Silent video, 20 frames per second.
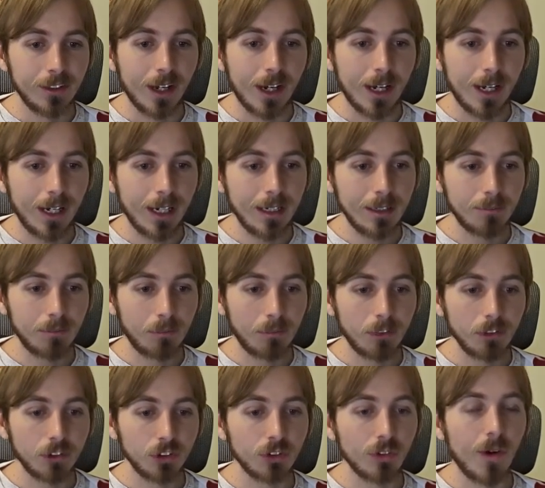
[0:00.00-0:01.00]
I
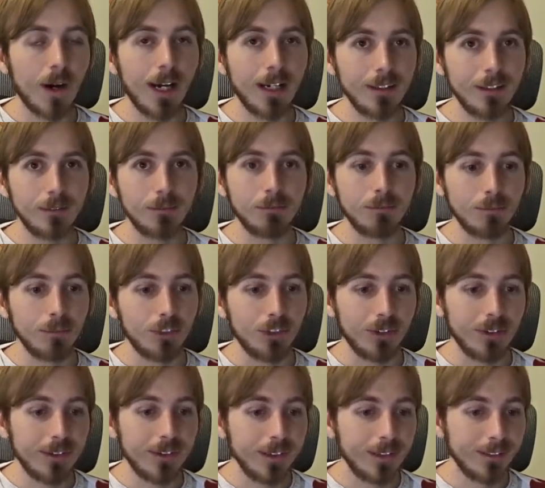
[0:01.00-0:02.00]
try to
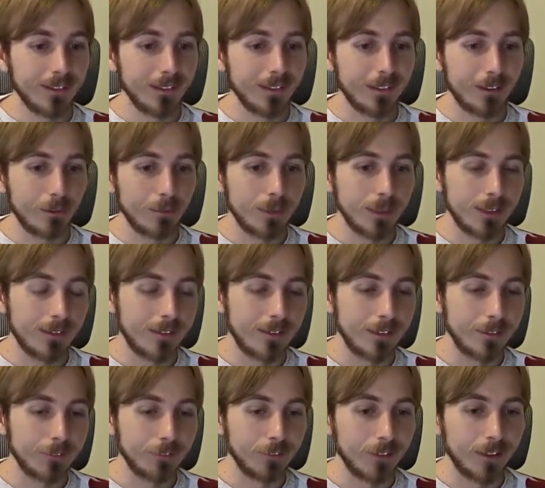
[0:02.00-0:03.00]
do things a little bit
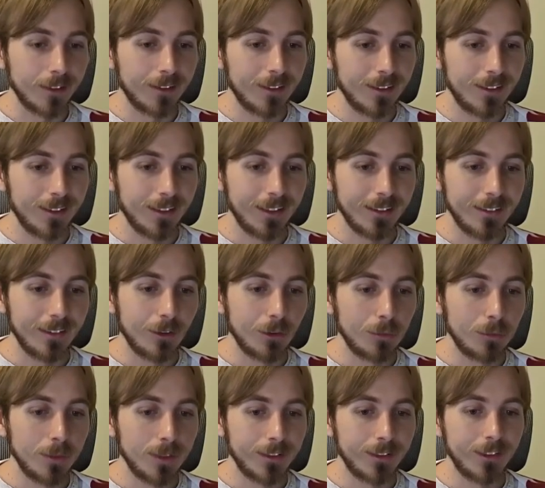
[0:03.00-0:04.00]
different, a
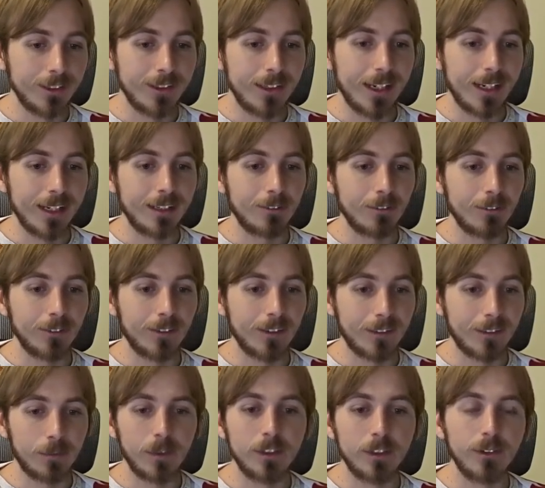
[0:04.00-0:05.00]
little bit unique,
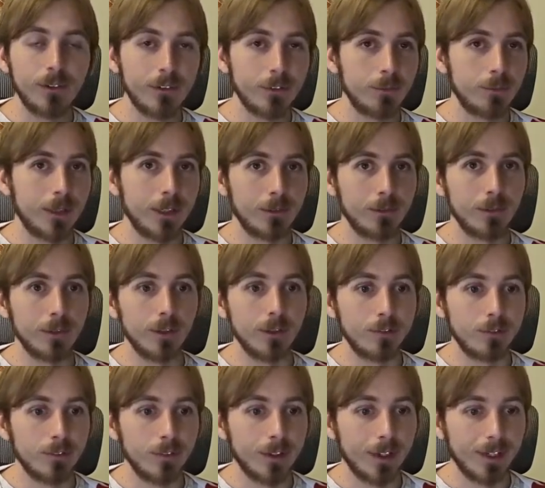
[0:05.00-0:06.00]
especially with my
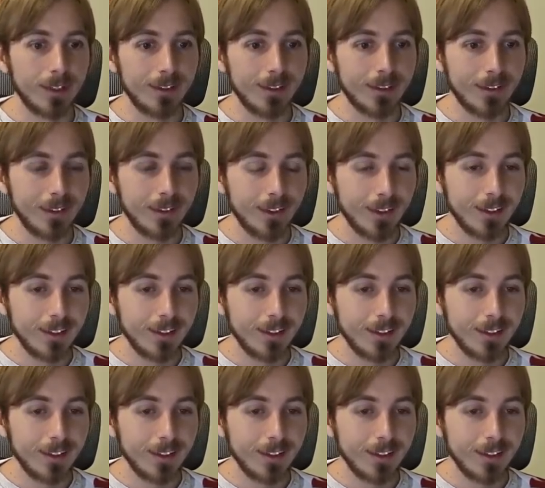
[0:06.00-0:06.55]
roof lines.